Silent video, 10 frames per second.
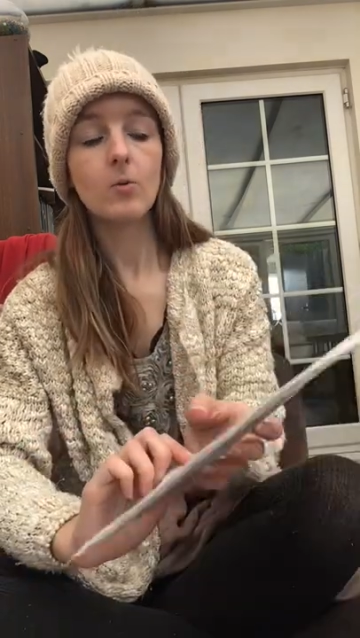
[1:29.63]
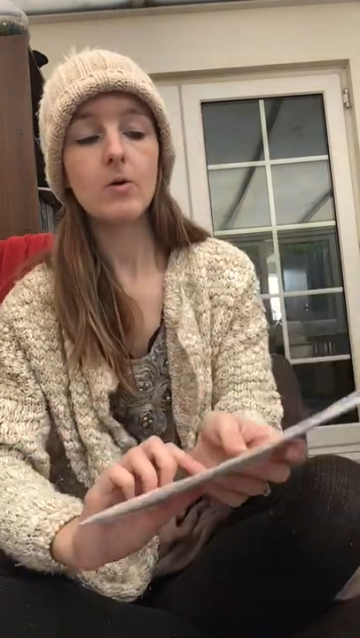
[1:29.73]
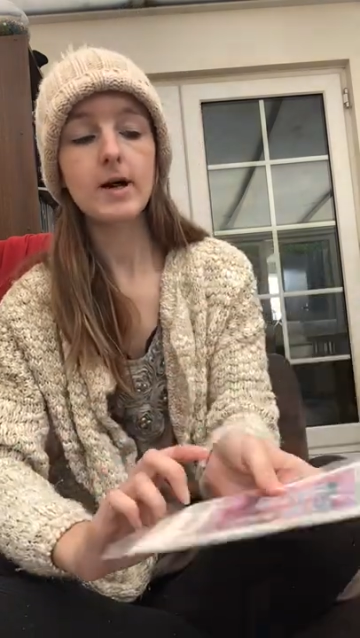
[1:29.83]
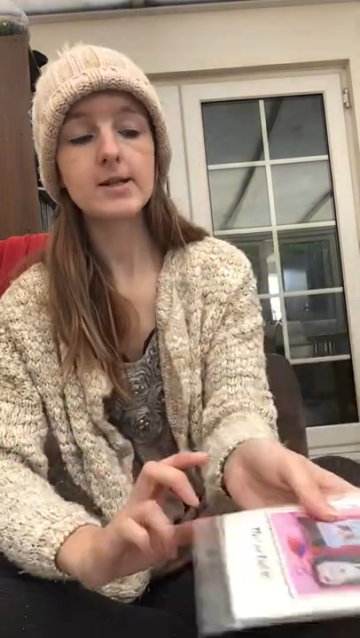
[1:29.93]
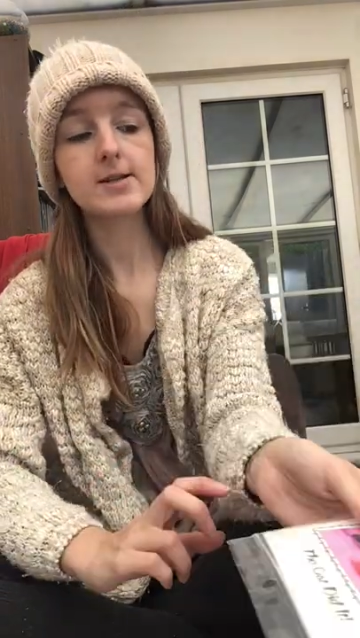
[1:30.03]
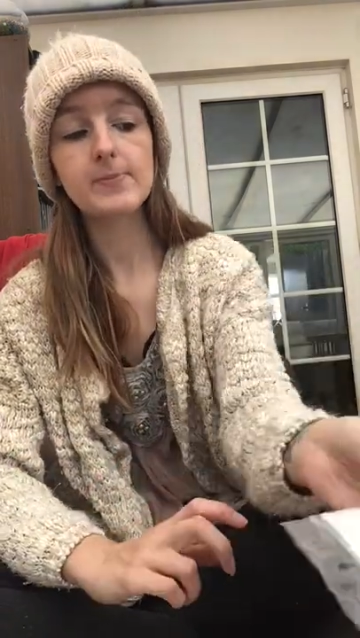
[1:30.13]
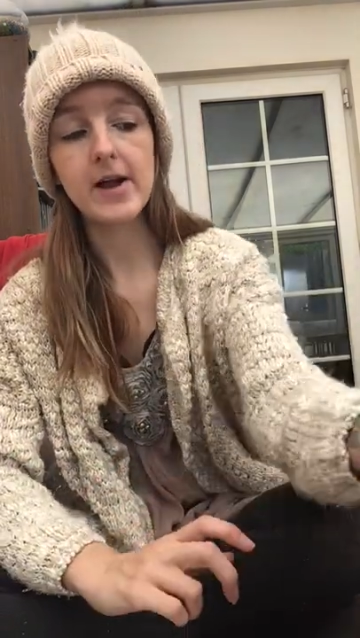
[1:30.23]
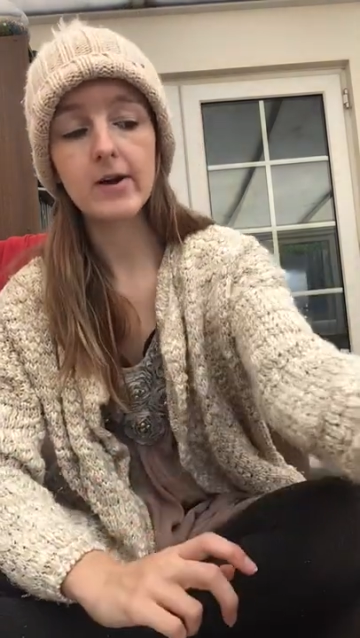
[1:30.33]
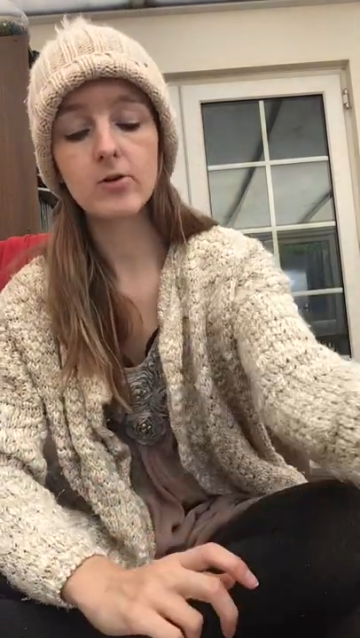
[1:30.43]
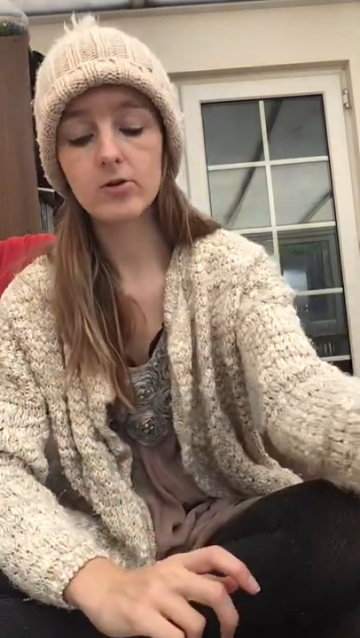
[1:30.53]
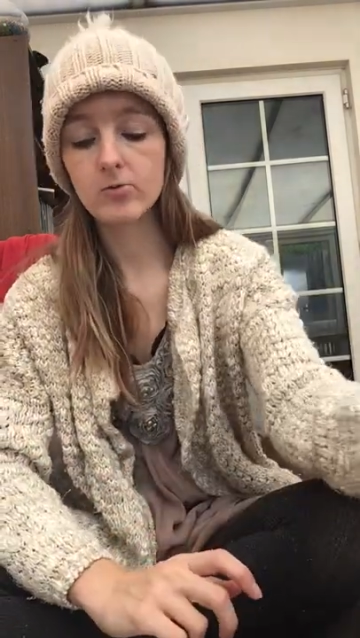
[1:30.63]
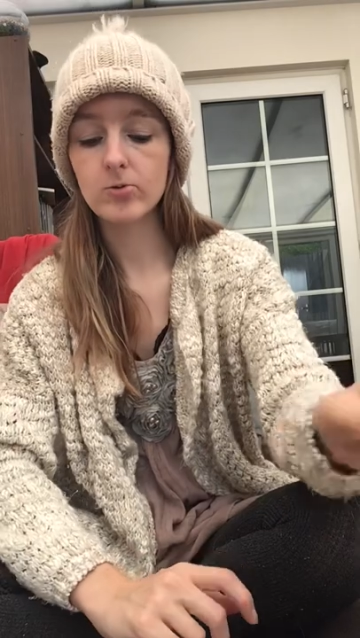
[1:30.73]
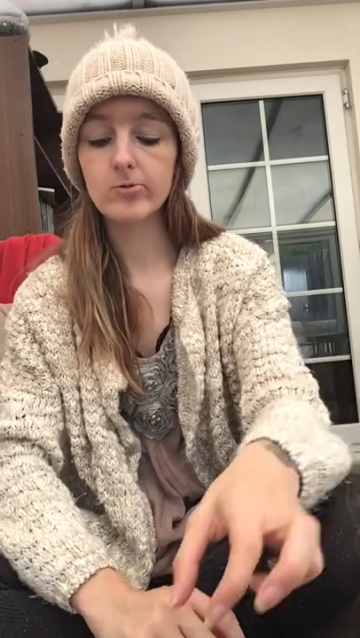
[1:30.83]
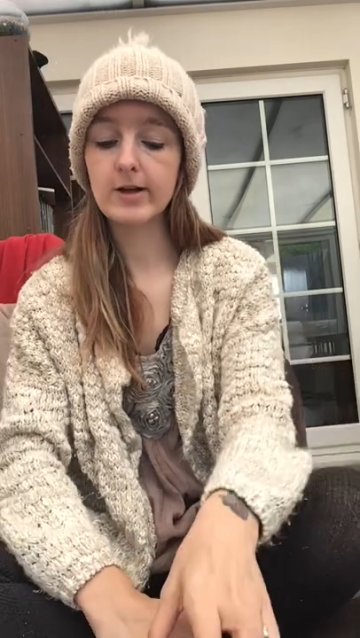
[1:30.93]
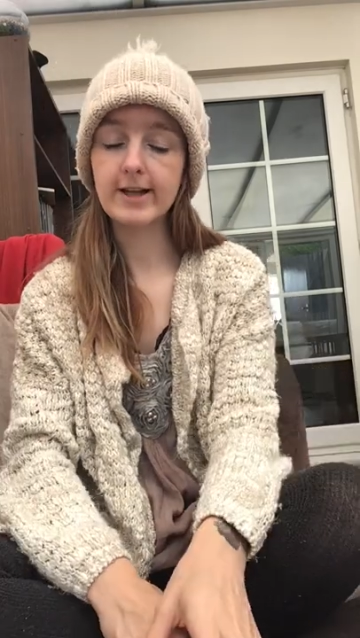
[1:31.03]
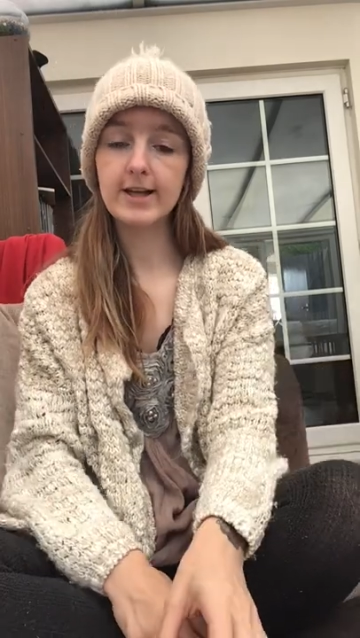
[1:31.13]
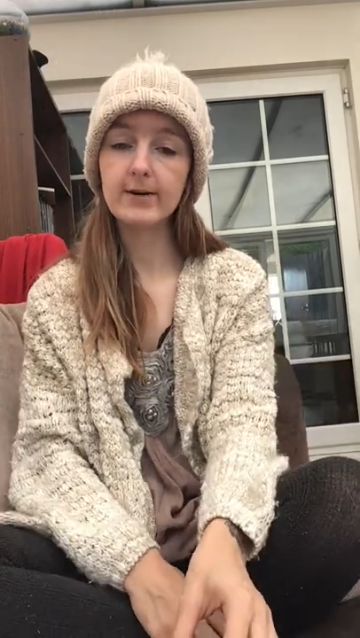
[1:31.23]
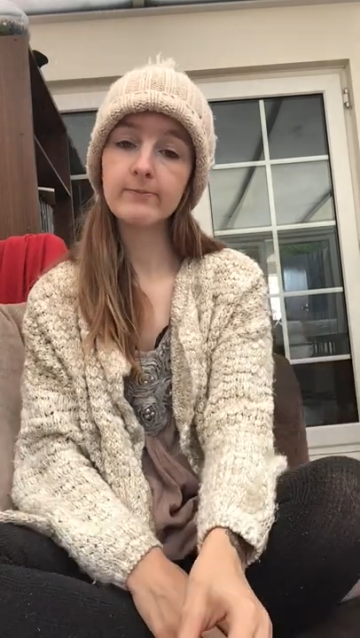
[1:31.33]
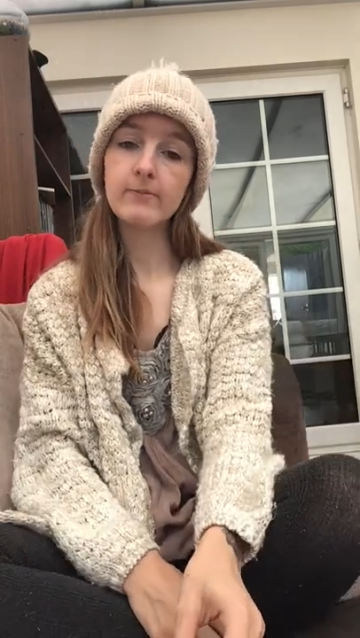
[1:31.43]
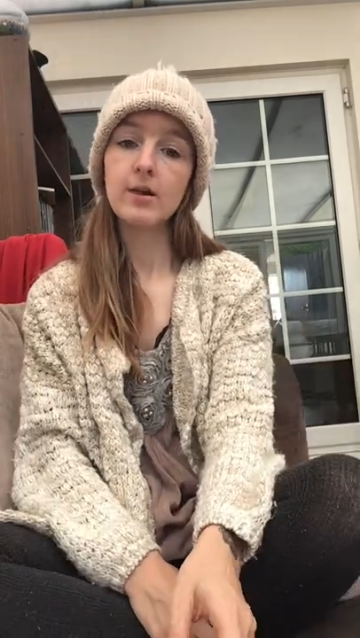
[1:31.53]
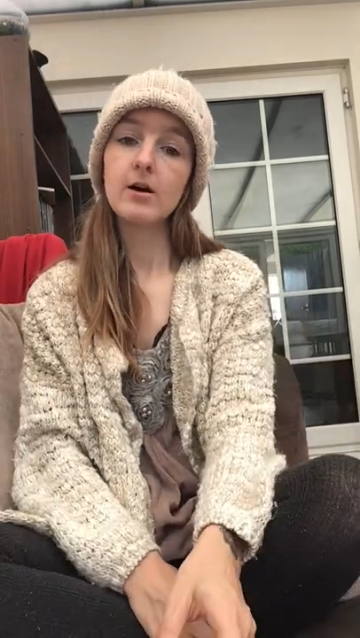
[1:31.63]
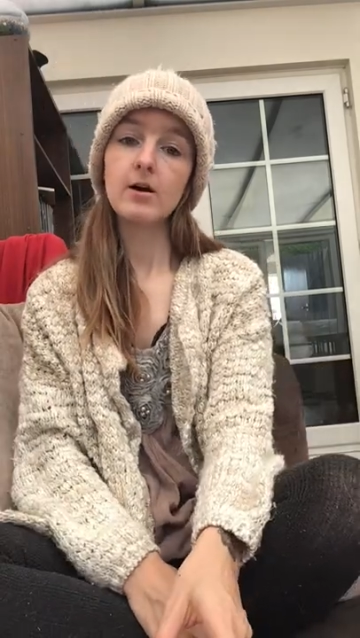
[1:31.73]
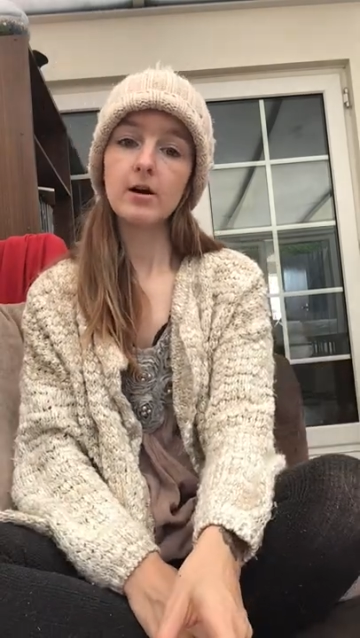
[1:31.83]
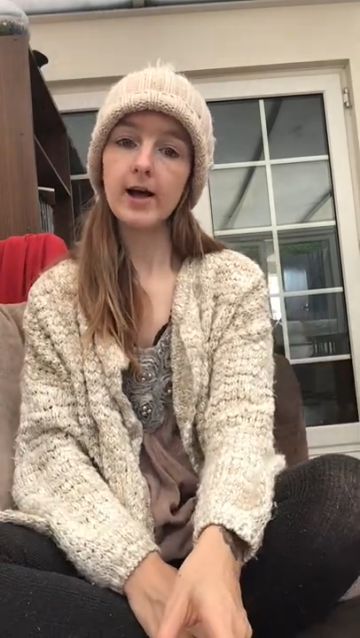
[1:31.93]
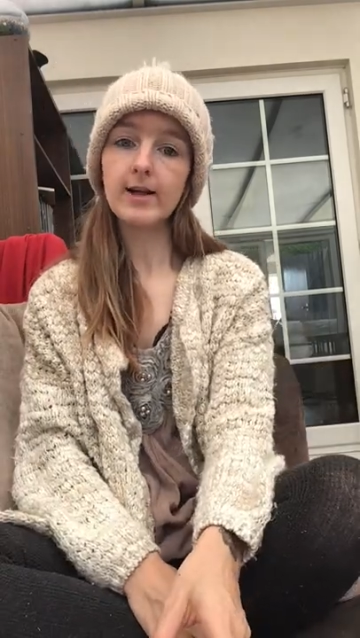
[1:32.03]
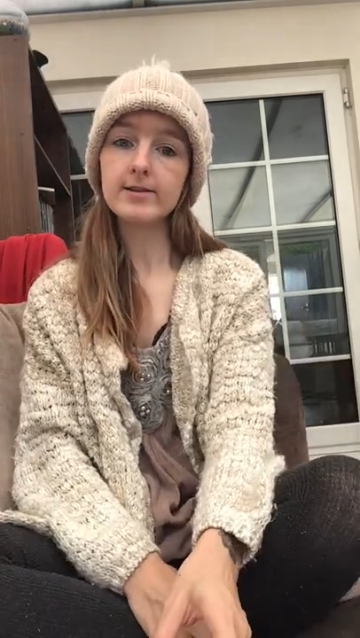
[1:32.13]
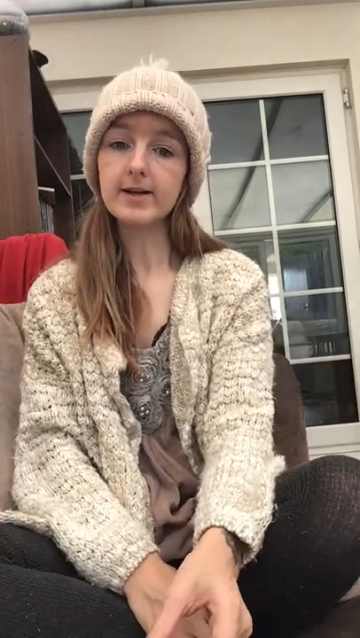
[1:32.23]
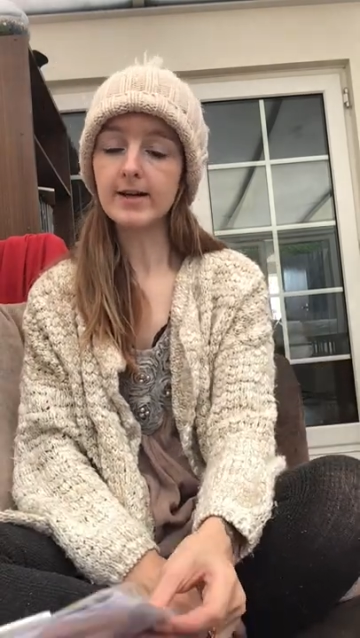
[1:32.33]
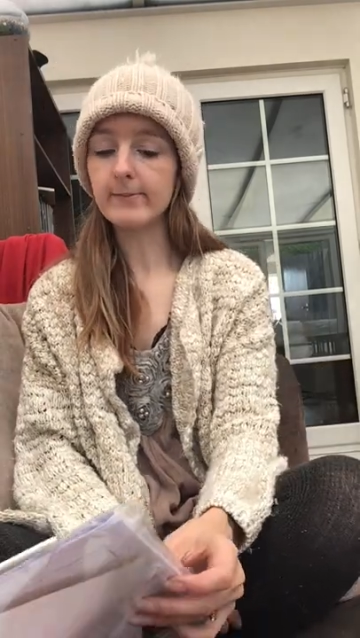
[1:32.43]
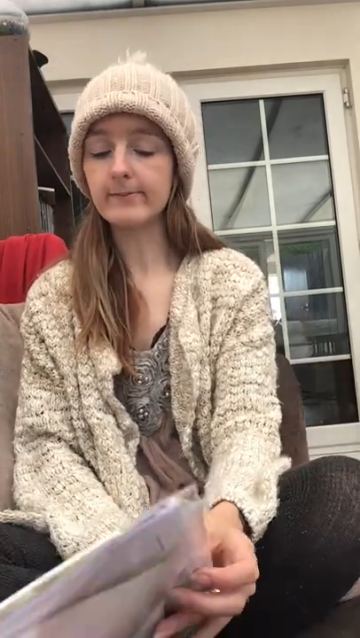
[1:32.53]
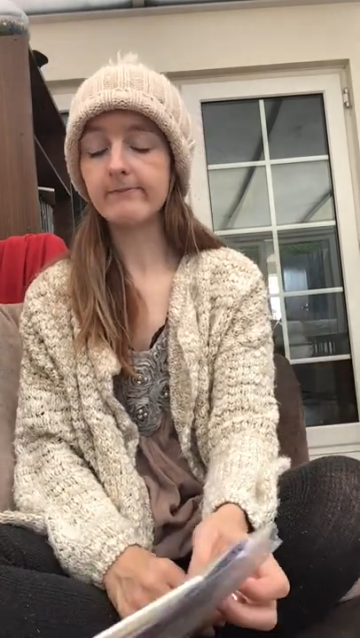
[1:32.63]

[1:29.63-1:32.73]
Why is the pen on the wall, Lily? Cat did it.